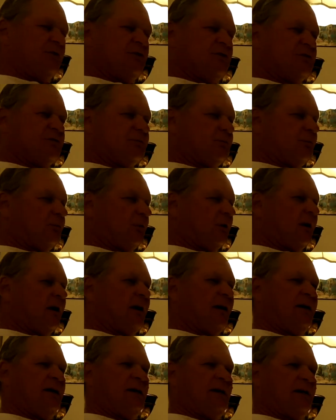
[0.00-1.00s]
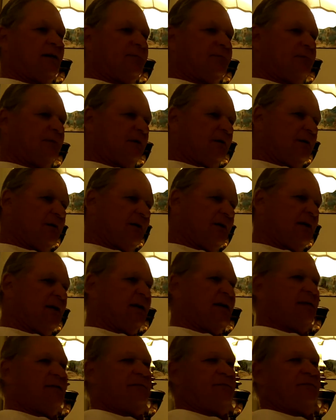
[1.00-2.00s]
just pray and
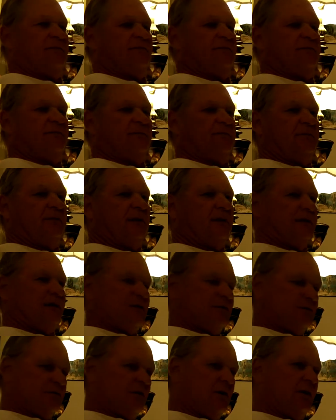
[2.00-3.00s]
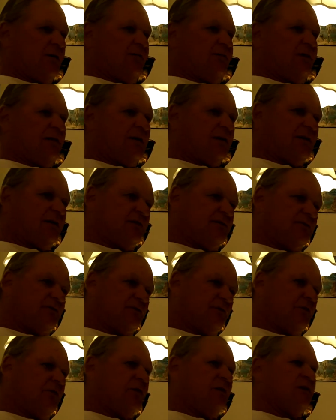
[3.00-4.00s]
believe that he's going, if he gets
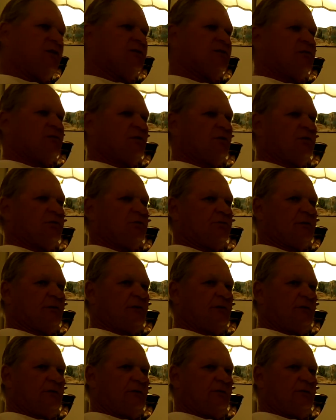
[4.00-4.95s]
through this surgery,